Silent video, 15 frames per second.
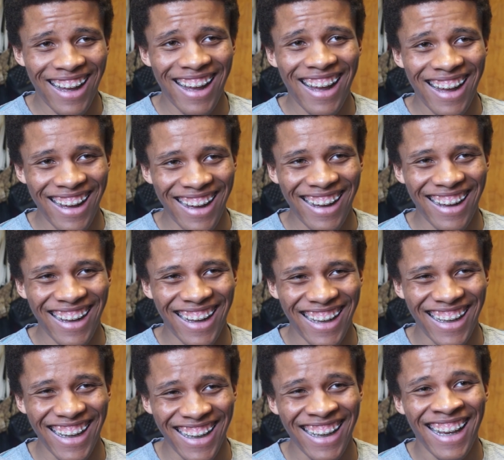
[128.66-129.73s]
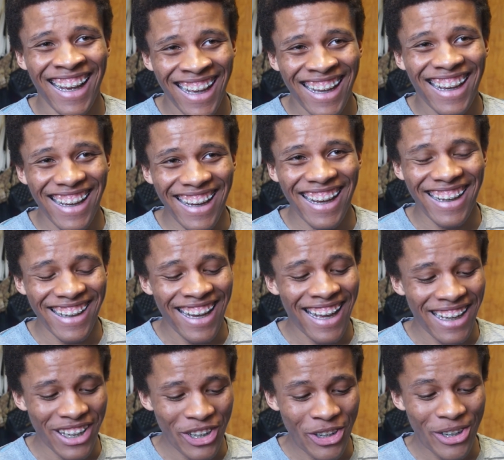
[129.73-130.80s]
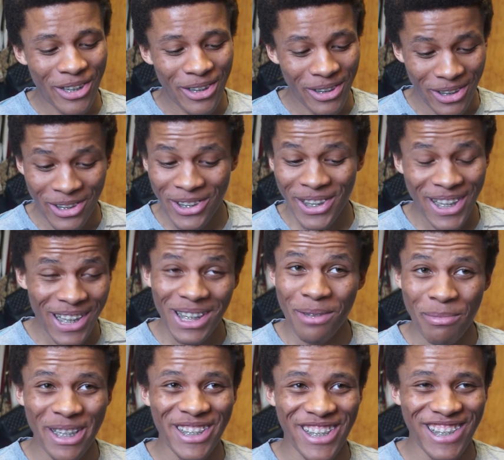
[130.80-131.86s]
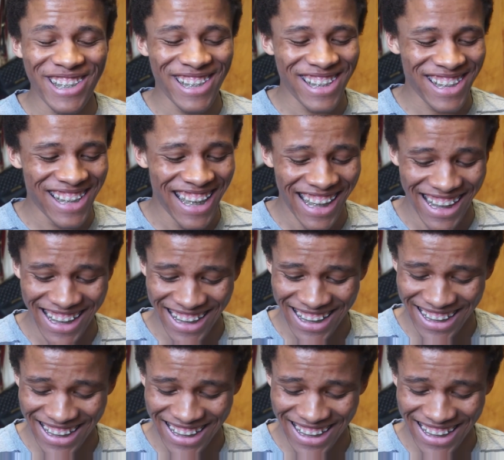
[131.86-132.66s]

Ha! Yeah, you're killing me, Jesus.